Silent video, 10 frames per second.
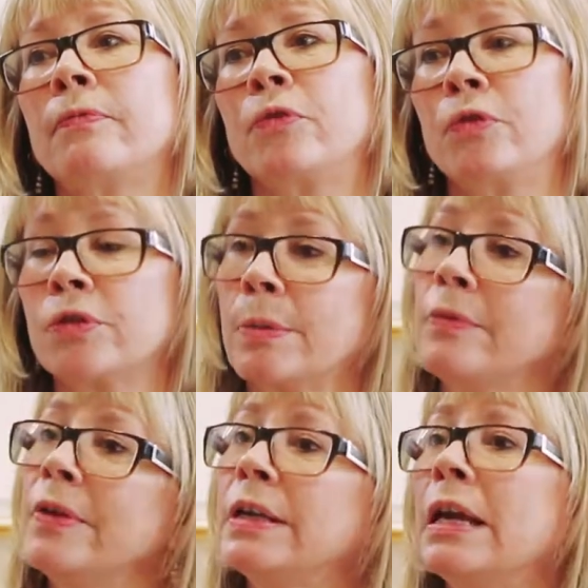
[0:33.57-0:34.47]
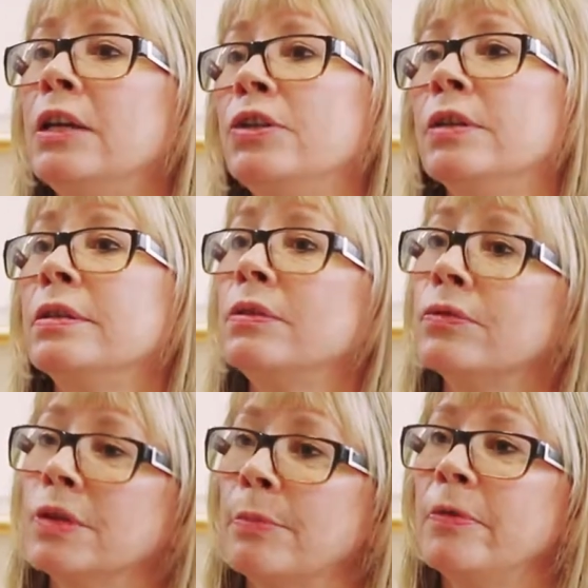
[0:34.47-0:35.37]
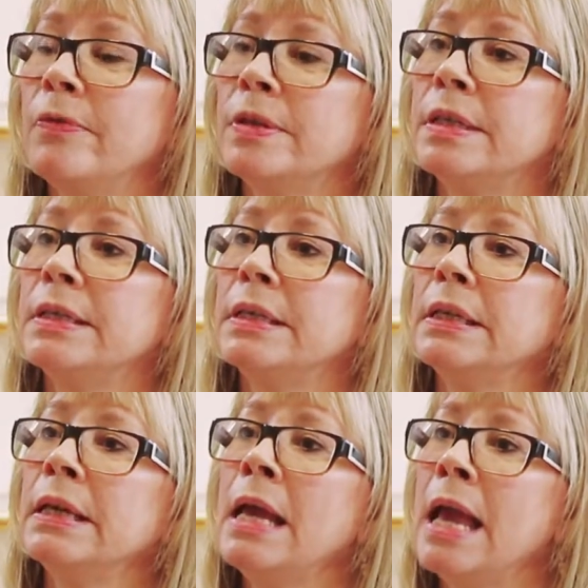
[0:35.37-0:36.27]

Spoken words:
for your summer vacations and your summer visiting,